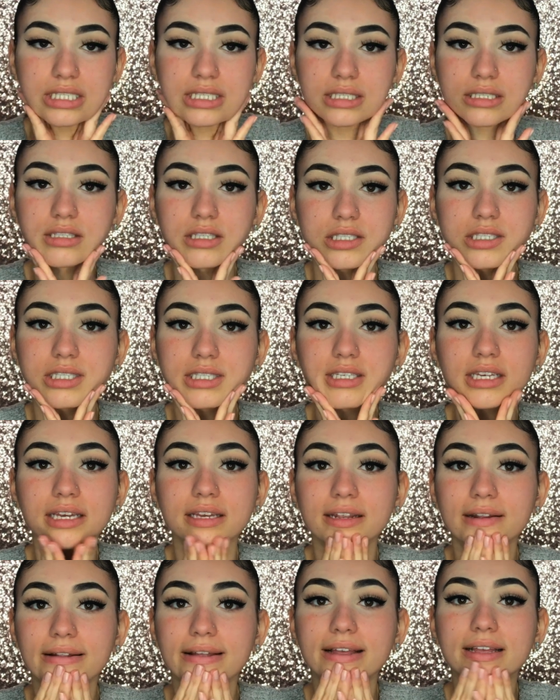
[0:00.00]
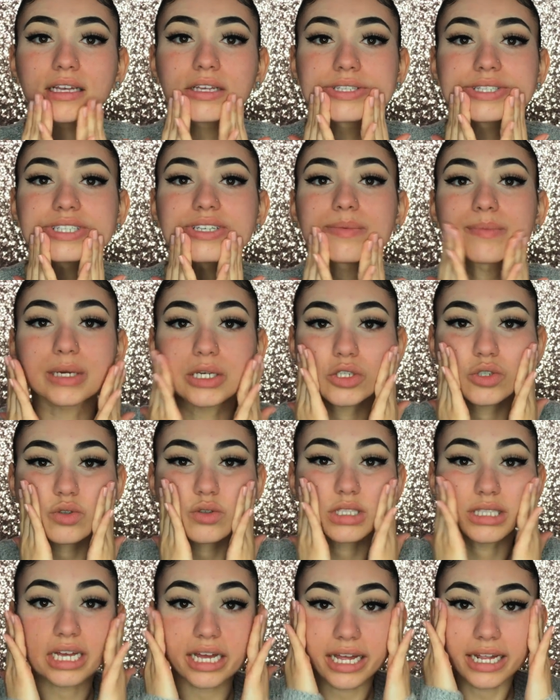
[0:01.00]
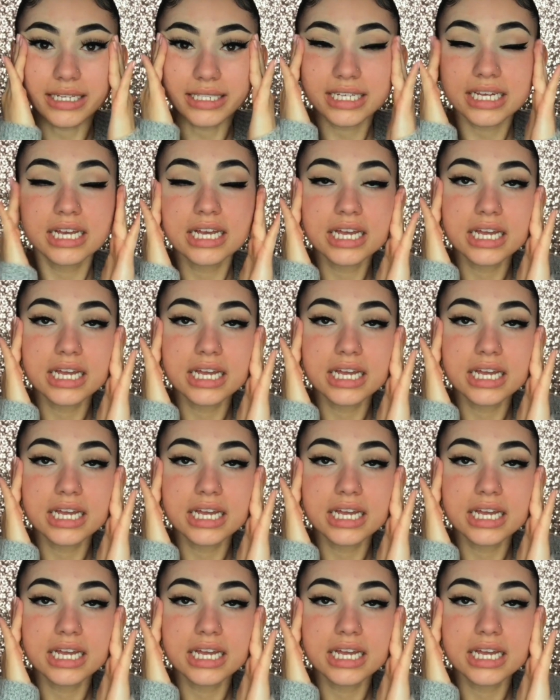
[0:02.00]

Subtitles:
into the skin is to make sure that